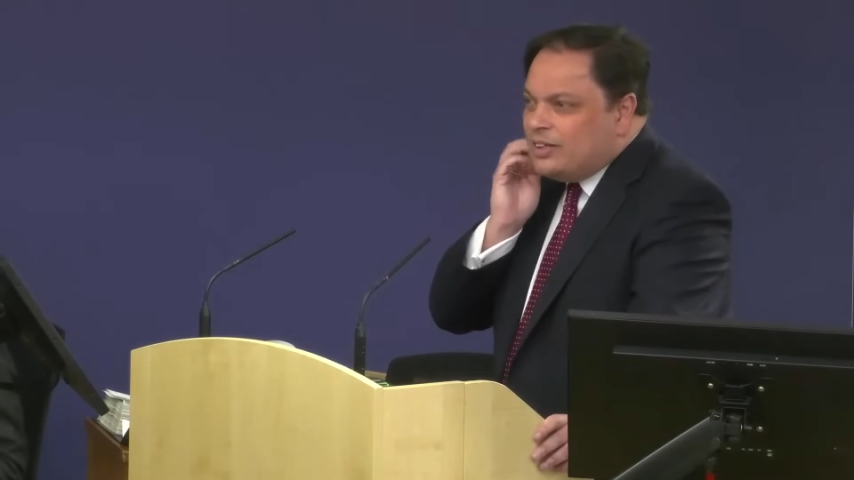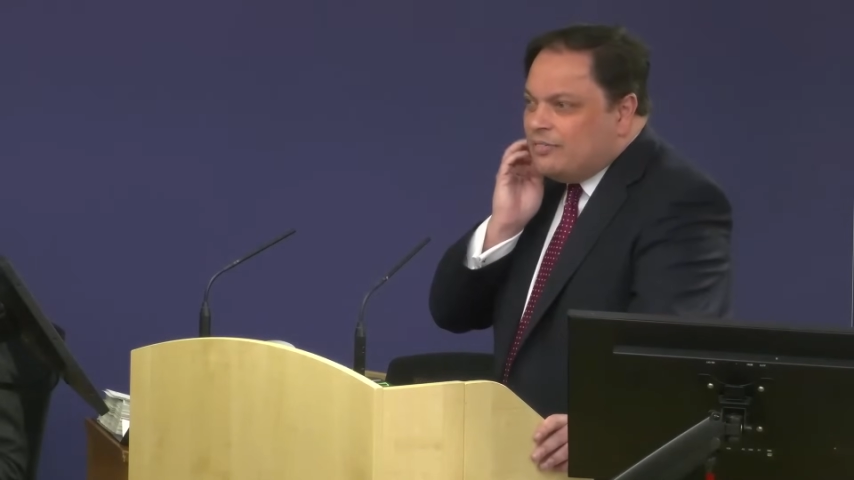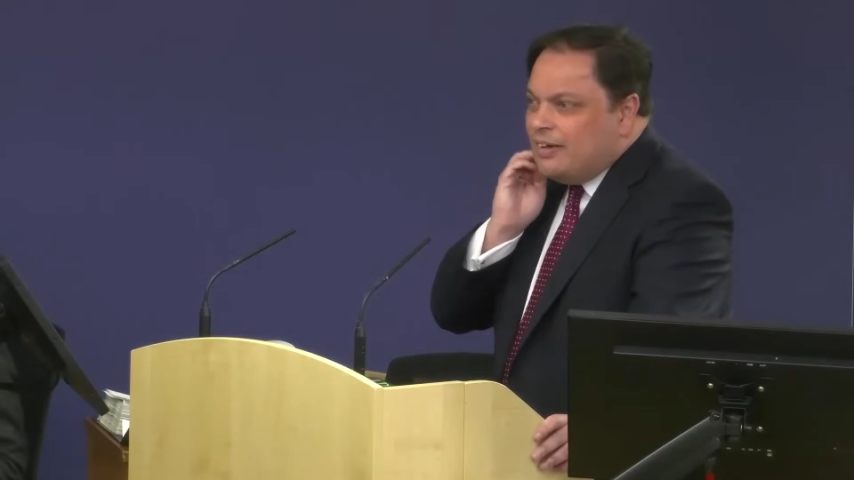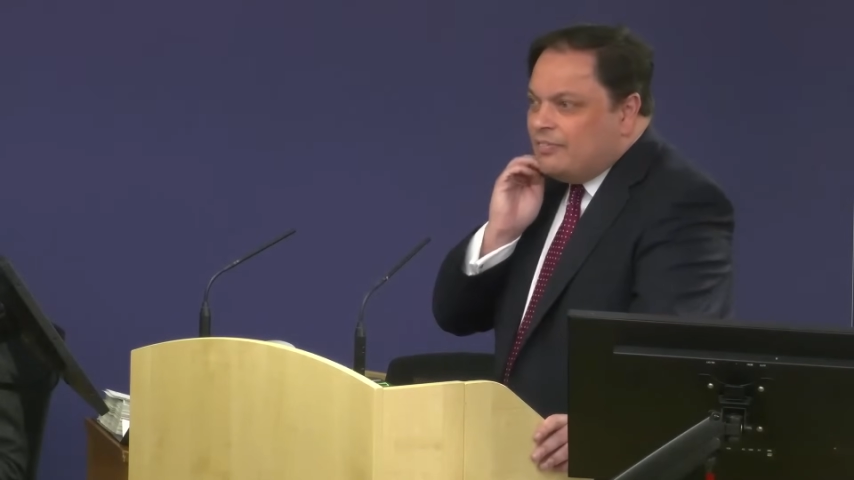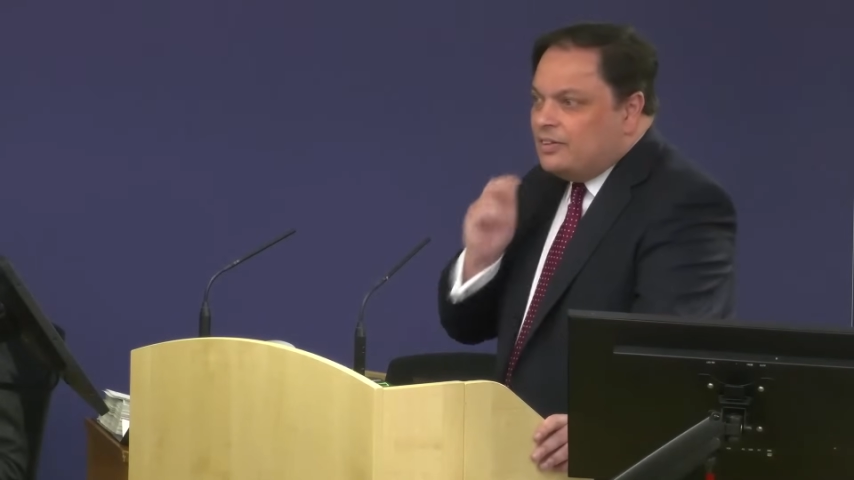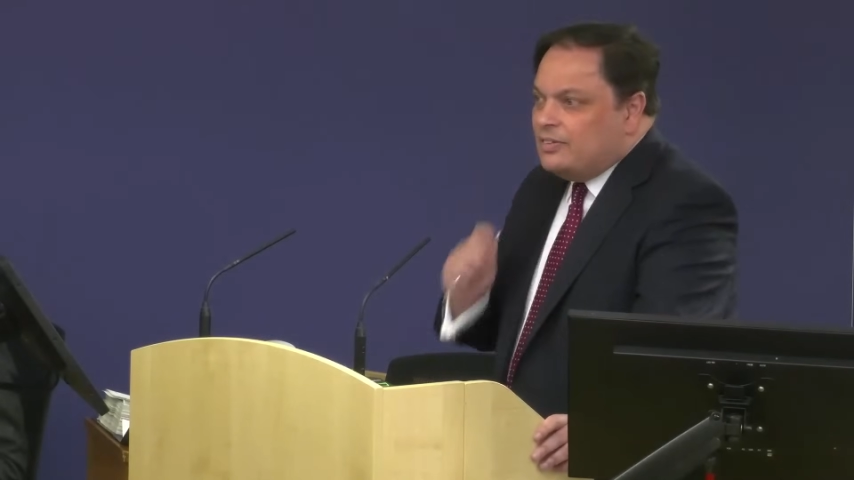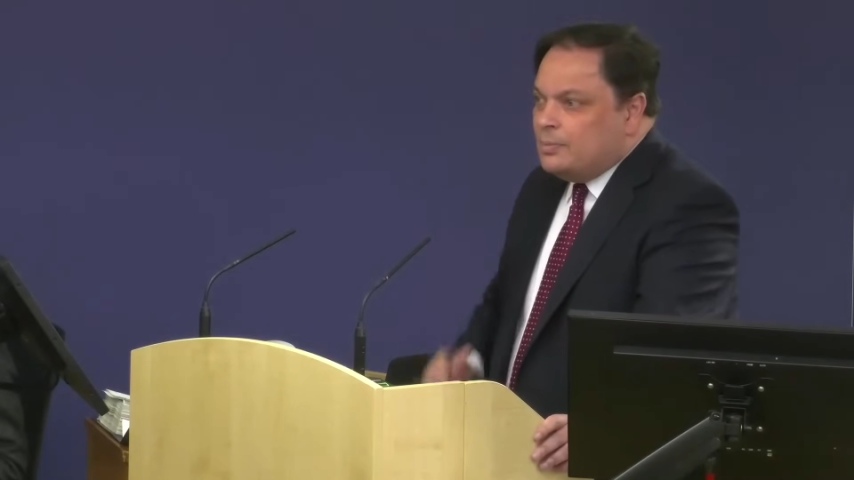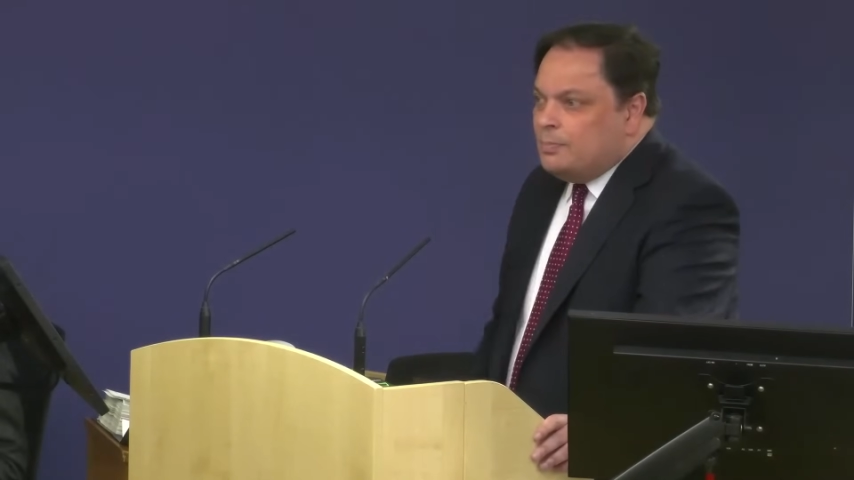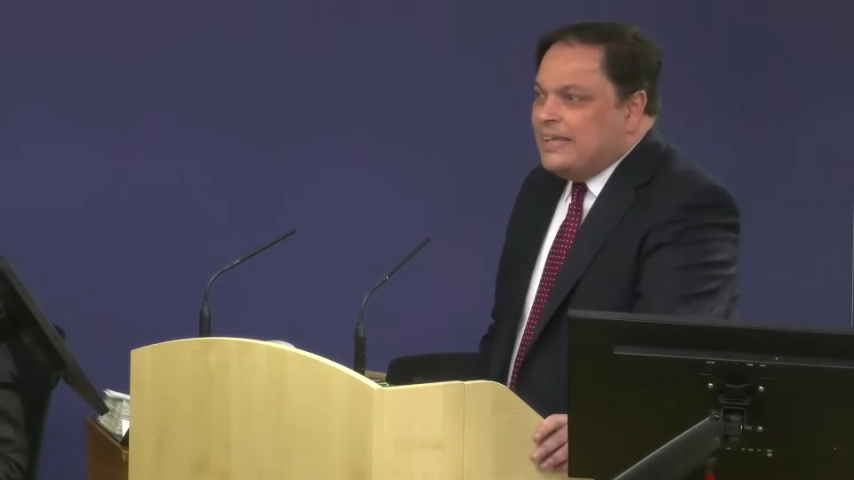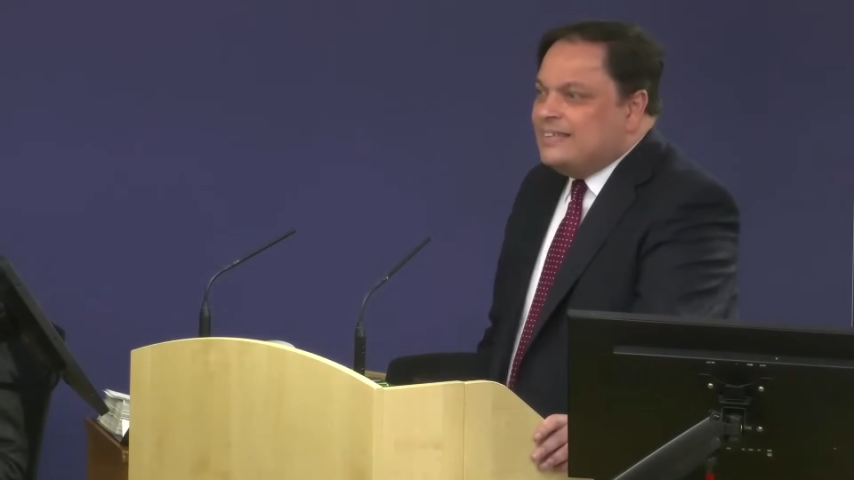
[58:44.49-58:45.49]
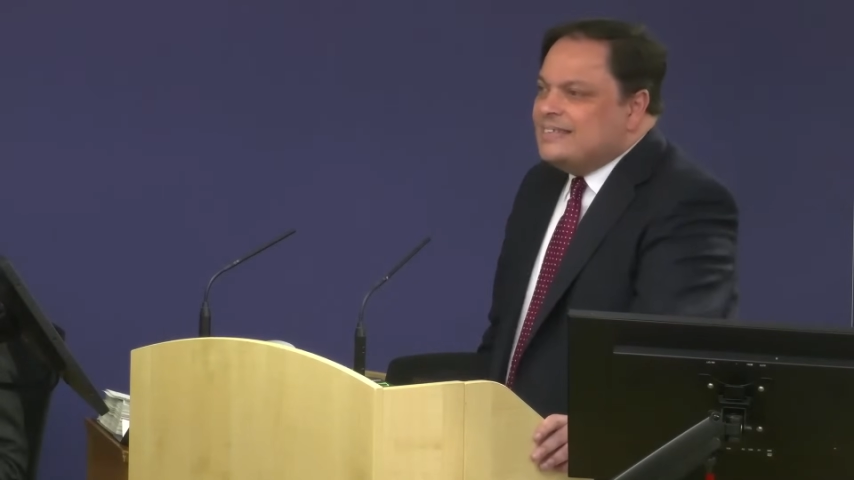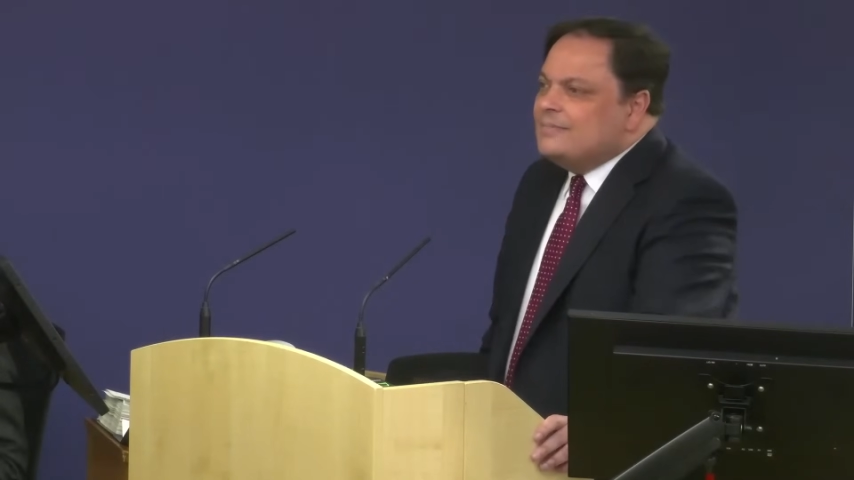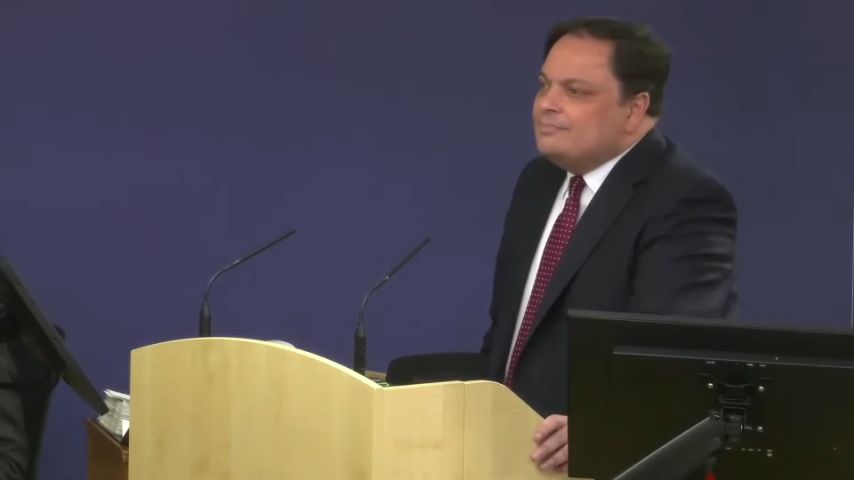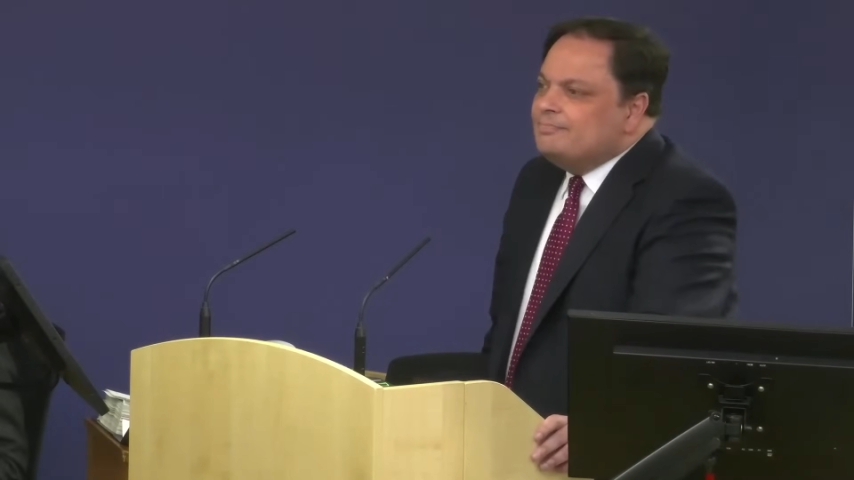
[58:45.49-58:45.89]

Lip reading: to give evidence bits?